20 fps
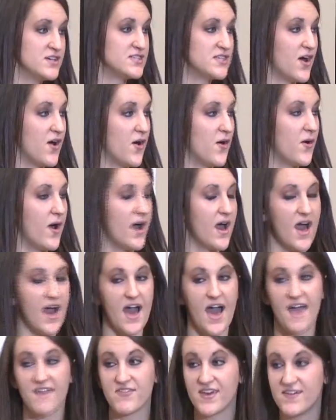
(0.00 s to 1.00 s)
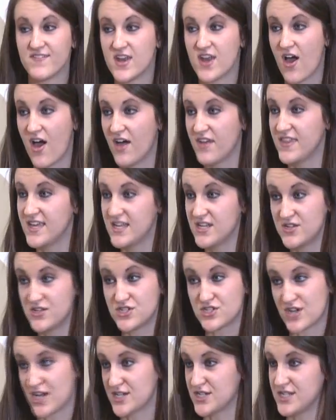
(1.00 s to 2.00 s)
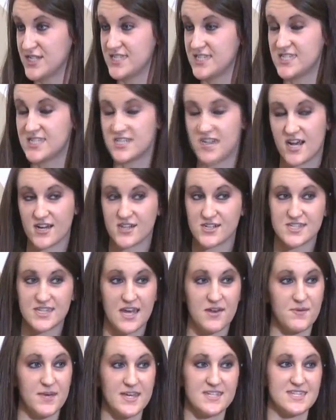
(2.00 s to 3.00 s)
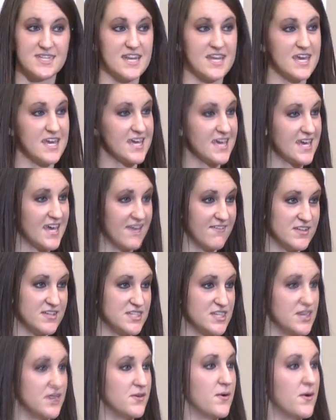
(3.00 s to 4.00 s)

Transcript: So I've given all the instructions to Dr. Sedbins, and he can give it to